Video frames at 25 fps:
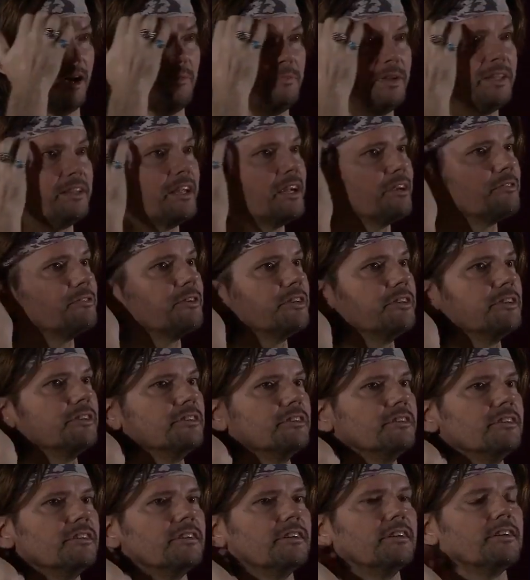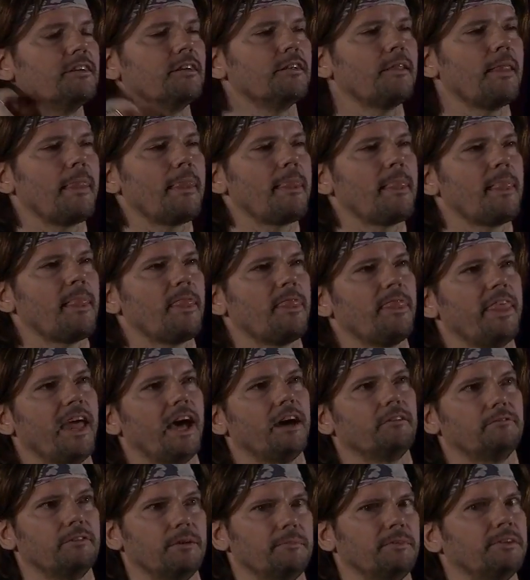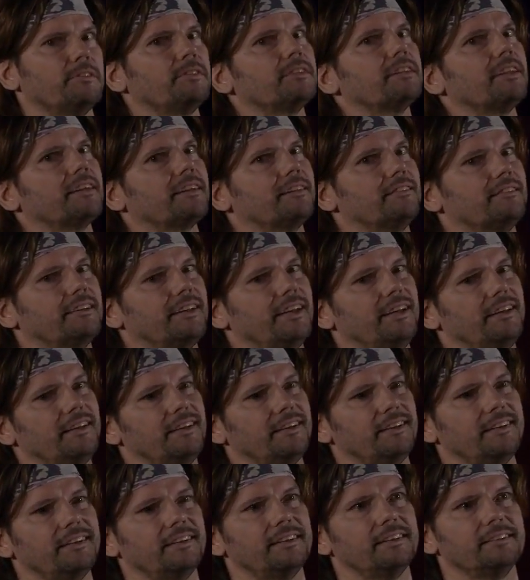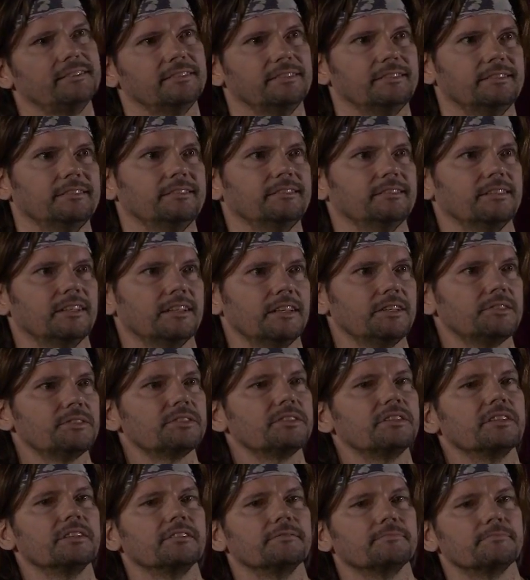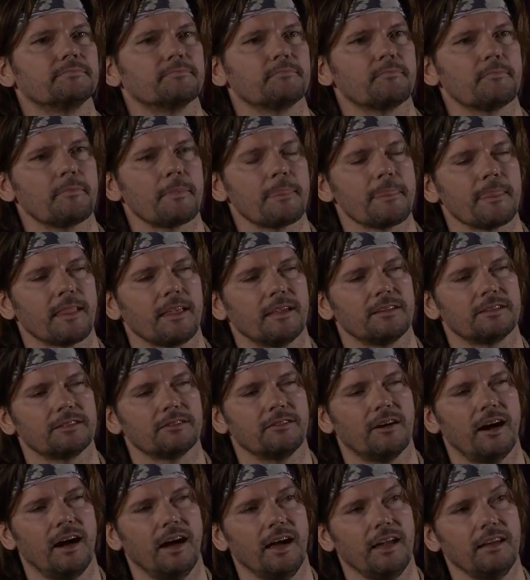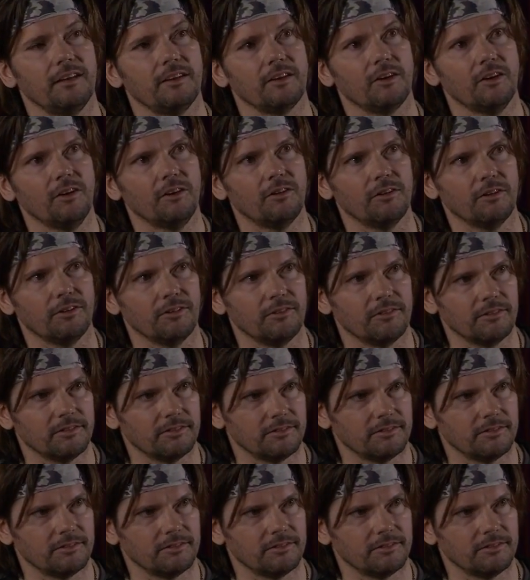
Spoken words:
be there for you, that women are just like, okay, not interested. So I know